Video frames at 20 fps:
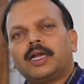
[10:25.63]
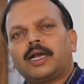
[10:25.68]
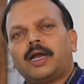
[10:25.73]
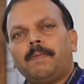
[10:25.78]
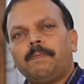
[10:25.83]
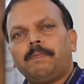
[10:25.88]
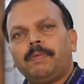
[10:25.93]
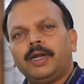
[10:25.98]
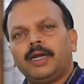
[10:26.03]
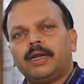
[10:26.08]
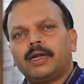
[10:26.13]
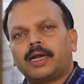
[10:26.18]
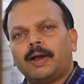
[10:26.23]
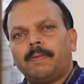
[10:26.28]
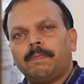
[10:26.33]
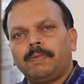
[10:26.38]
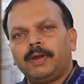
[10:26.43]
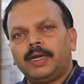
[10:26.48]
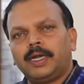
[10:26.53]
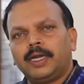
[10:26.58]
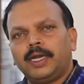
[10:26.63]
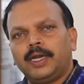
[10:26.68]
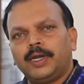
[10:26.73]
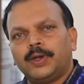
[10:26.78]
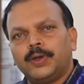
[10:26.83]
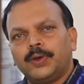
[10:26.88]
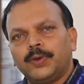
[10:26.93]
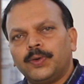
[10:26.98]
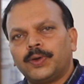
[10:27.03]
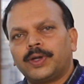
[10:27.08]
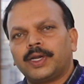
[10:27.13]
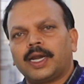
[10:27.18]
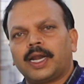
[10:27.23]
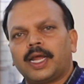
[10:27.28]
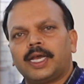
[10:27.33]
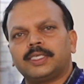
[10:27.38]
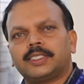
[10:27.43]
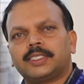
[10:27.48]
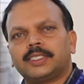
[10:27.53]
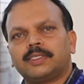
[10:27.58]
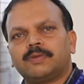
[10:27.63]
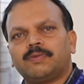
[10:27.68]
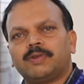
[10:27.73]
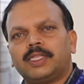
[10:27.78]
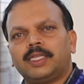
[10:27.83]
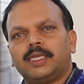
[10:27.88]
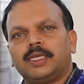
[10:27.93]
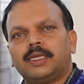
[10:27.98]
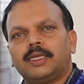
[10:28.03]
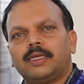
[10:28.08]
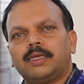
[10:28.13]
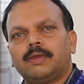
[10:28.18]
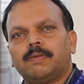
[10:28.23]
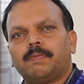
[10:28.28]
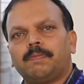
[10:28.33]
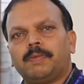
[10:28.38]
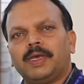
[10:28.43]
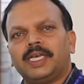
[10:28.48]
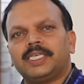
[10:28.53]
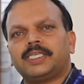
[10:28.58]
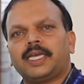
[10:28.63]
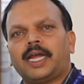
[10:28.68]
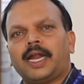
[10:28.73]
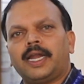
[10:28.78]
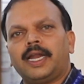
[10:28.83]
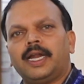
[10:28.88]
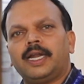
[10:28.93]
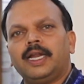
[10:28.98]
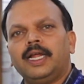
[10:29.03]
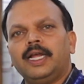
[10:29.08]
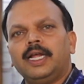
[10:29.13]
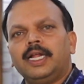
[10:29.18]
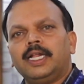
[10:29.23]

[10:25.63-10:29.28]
completely neutralizes with the base added.